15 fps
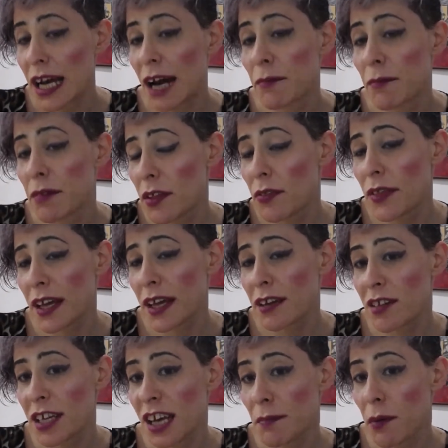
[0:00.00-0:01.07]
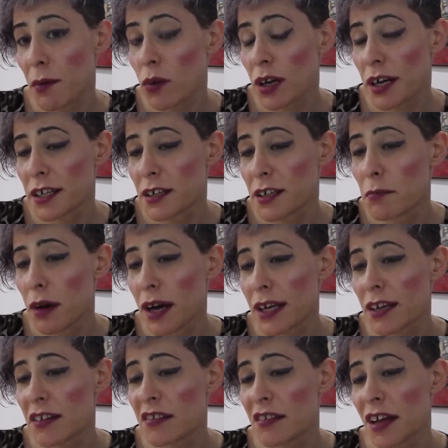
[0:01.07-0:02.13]
And with the things that you've been working on by
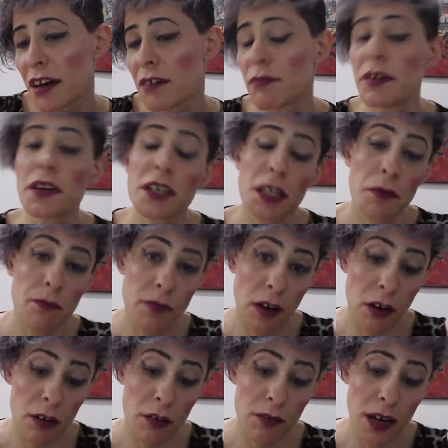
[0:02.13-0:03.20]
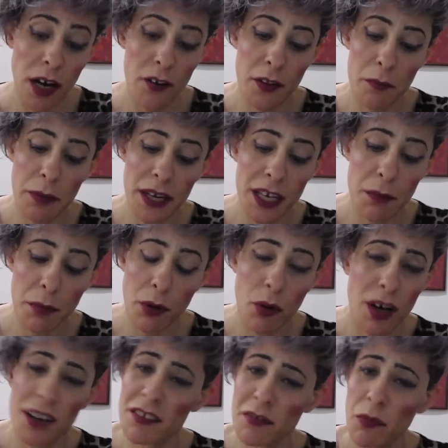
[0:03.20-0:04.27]
yourself, you can involve other
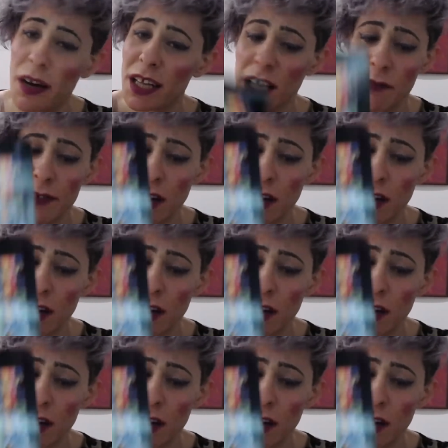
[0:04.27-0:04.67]
people as well. I